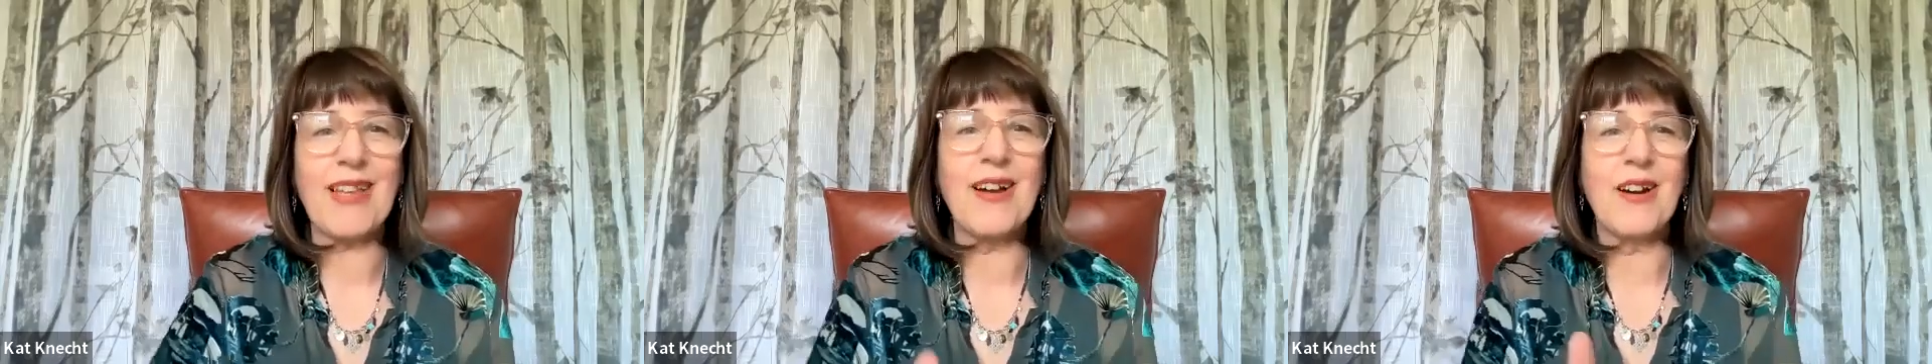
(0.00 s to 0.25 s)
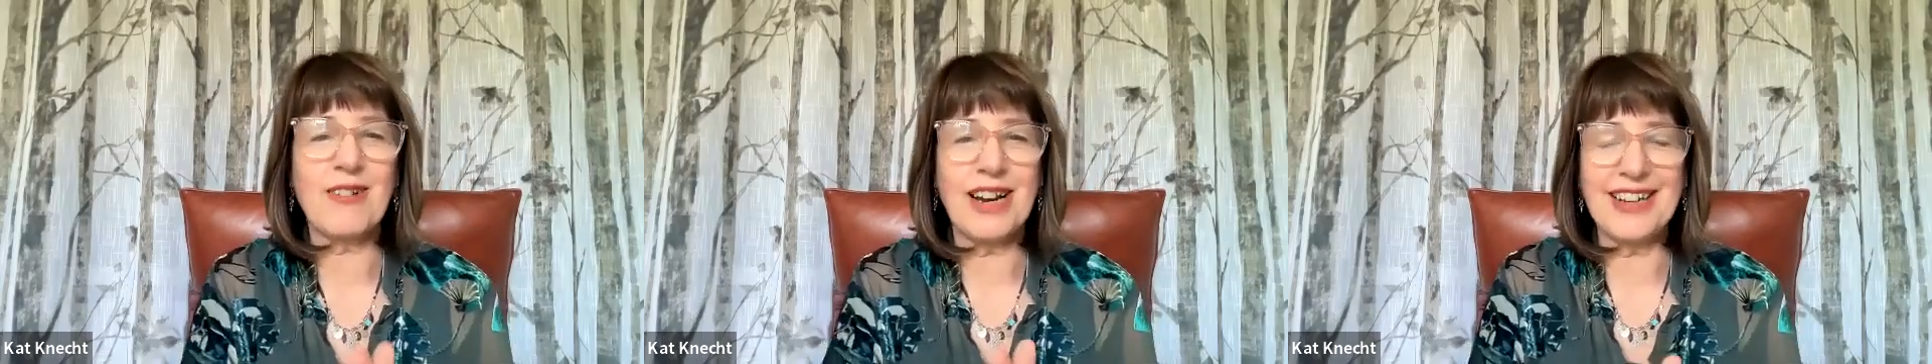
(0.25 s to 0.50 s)

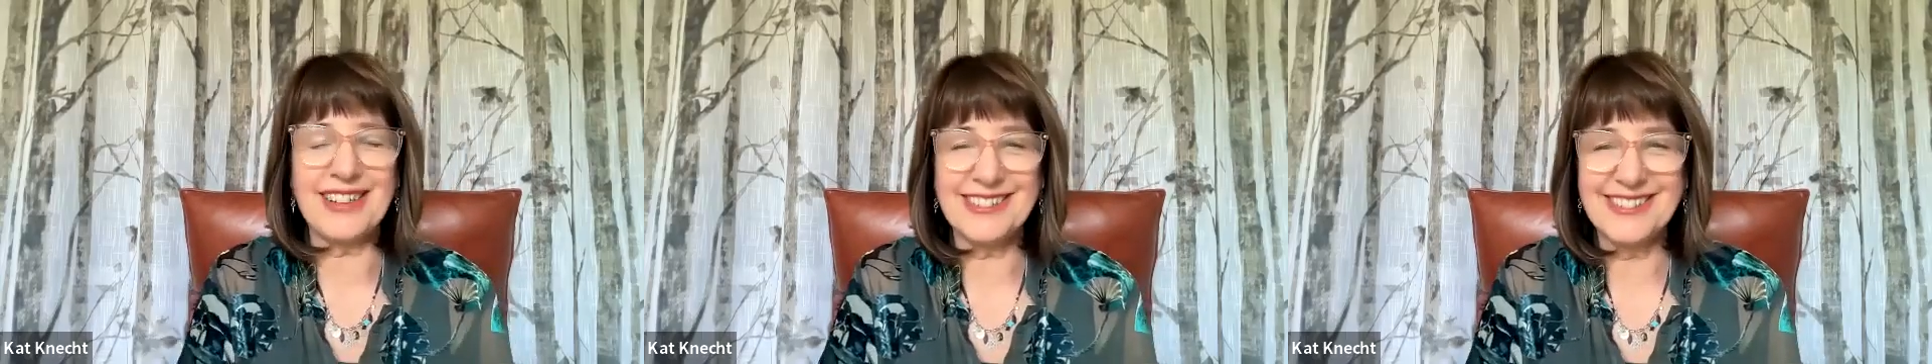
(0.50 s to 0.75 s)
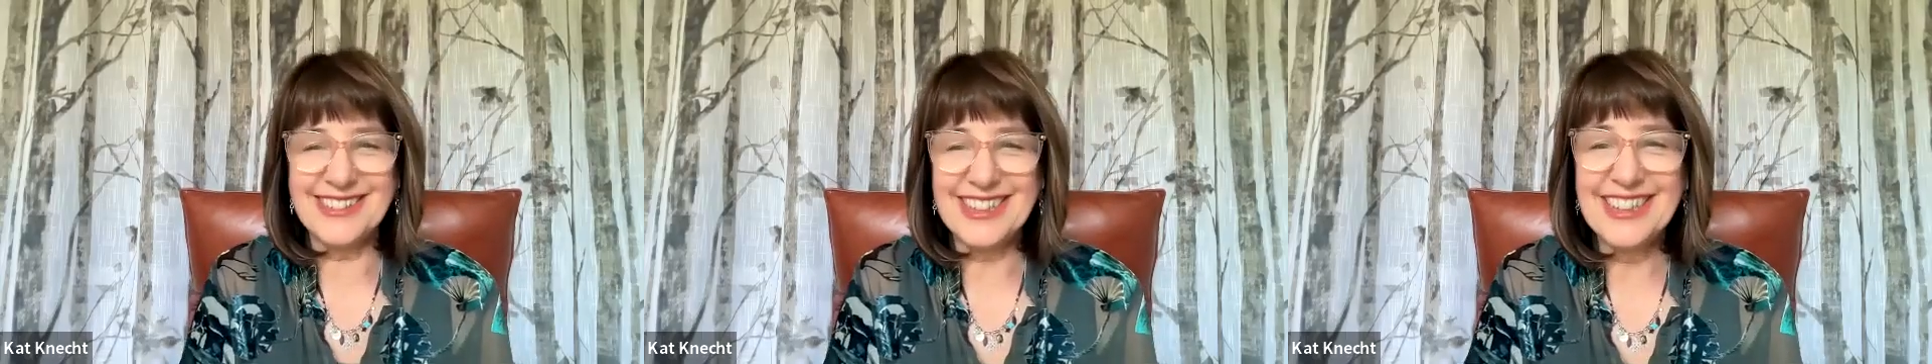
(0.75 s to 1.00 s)
All right.
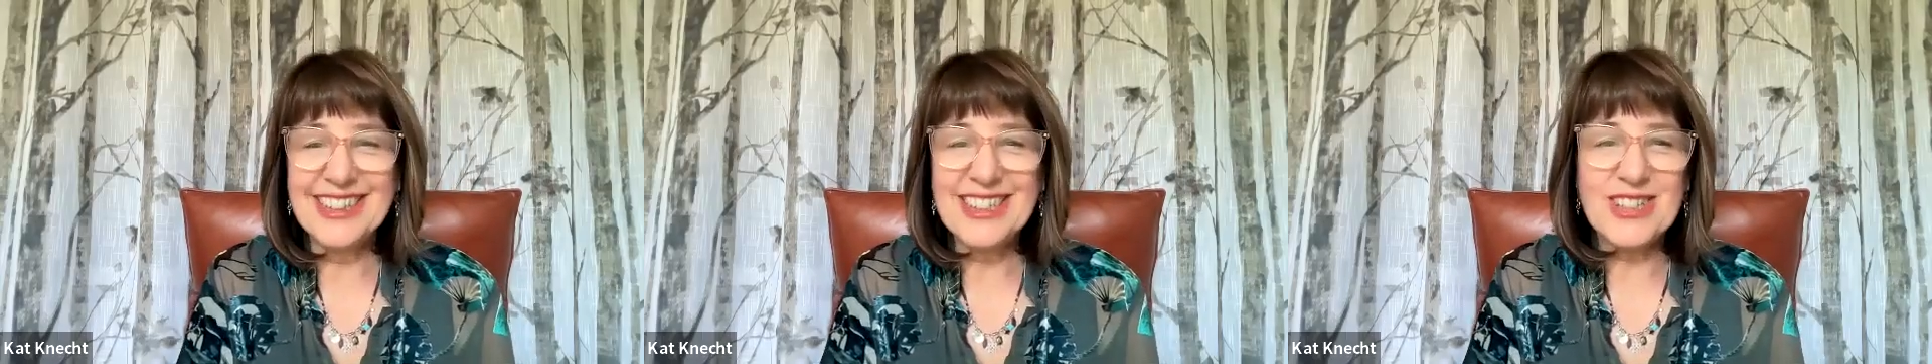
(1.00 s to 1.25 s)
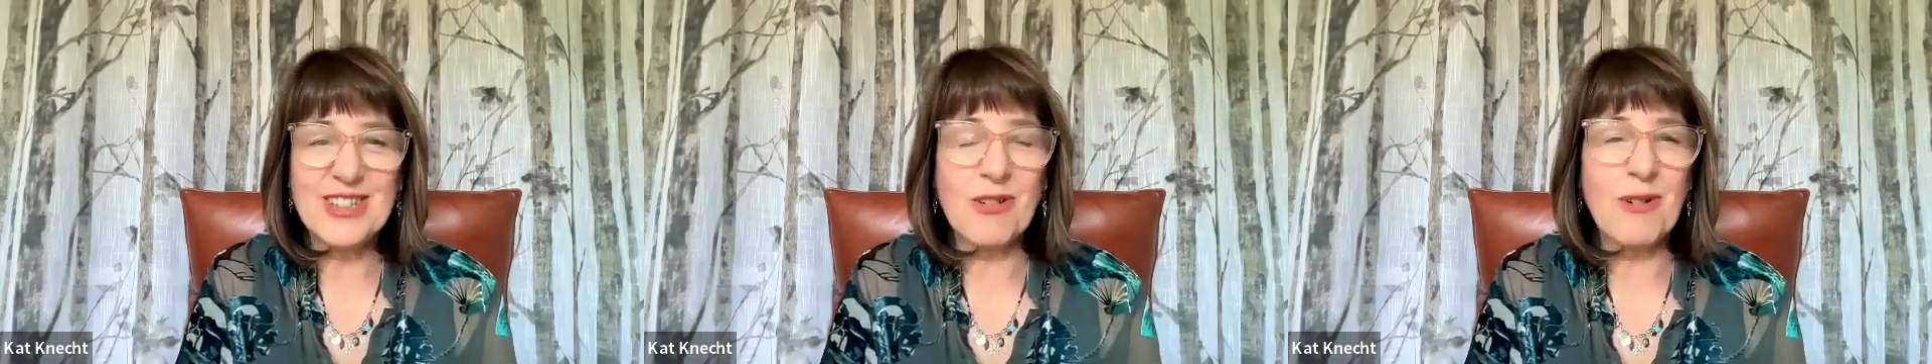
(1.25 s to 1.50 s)

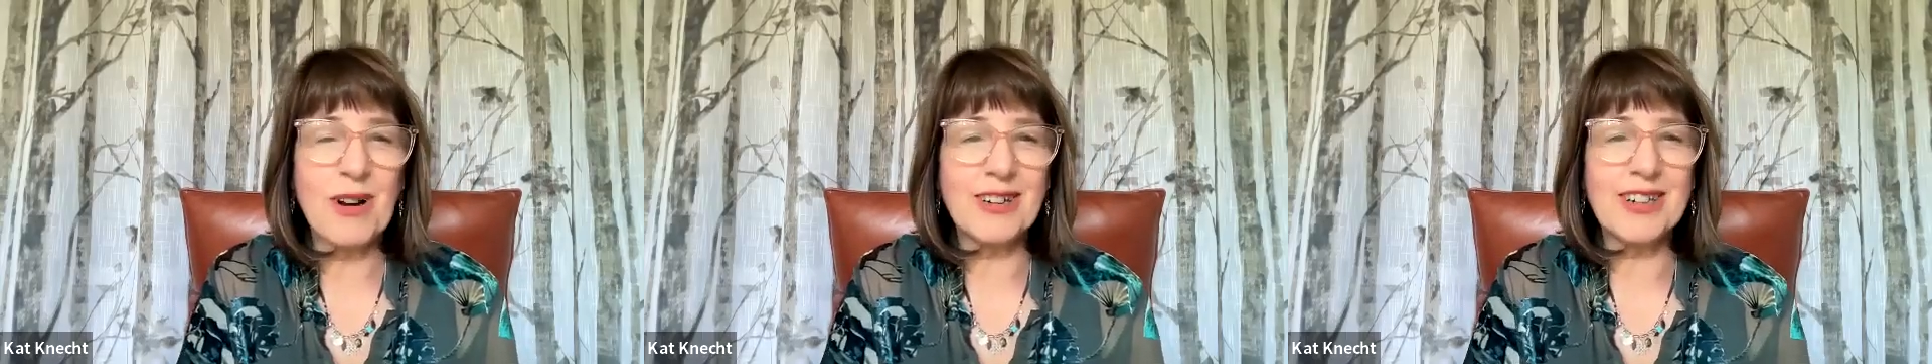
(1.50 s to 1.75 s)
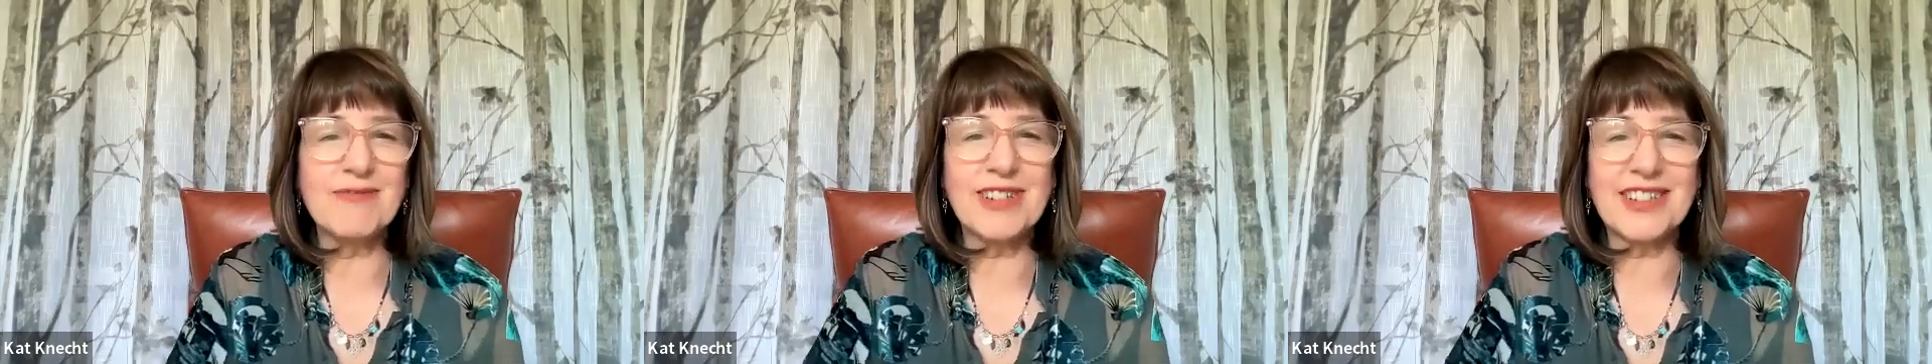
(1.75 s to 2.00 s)
So
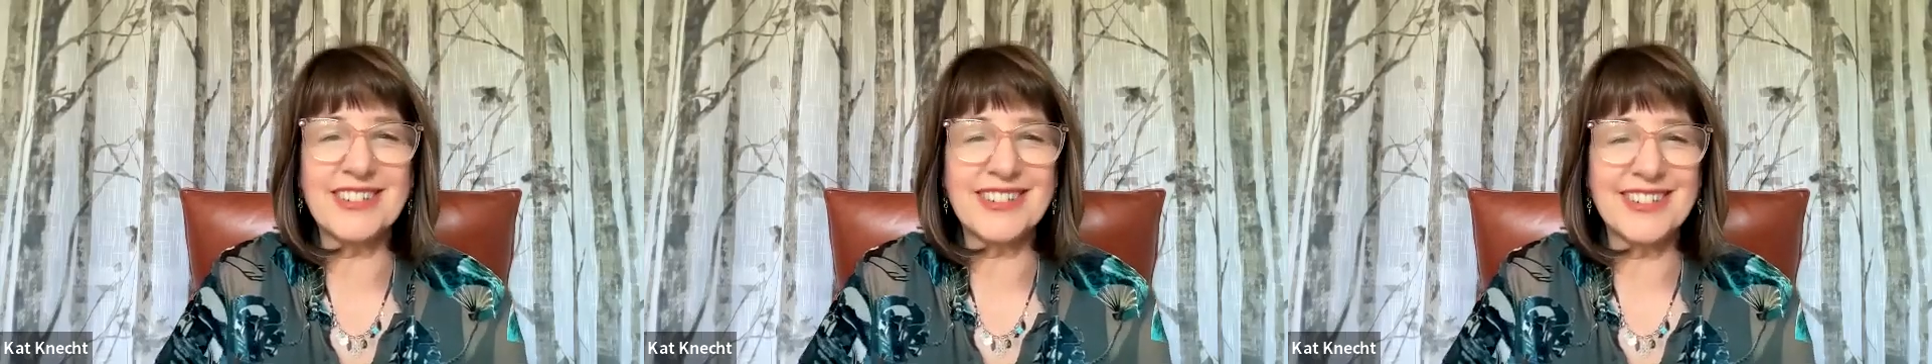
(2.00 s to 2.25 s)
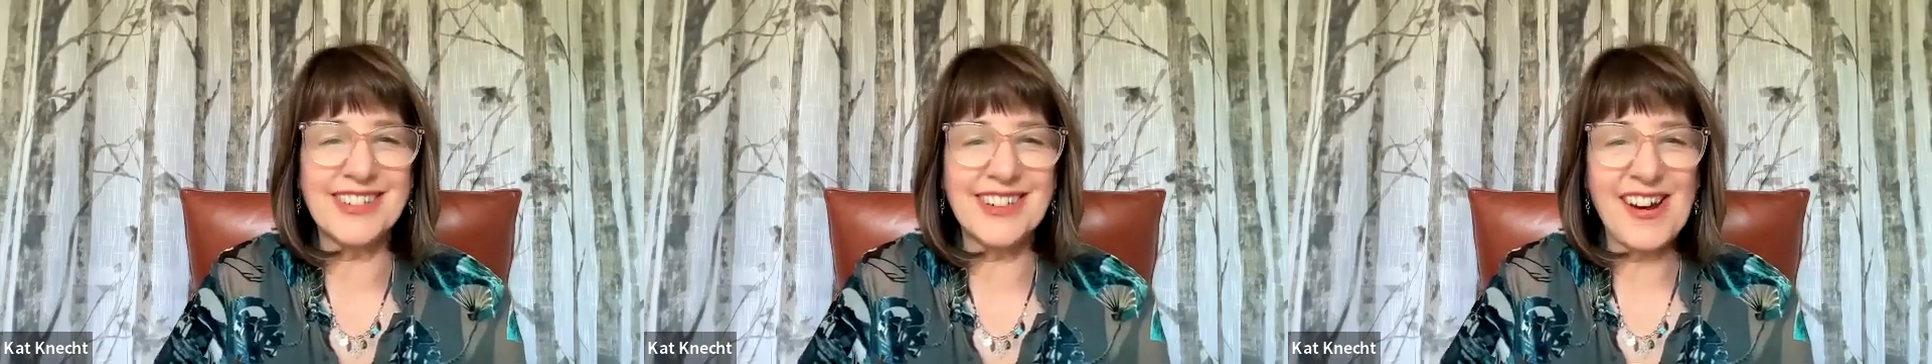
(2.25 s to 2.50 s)
welcome, Victor.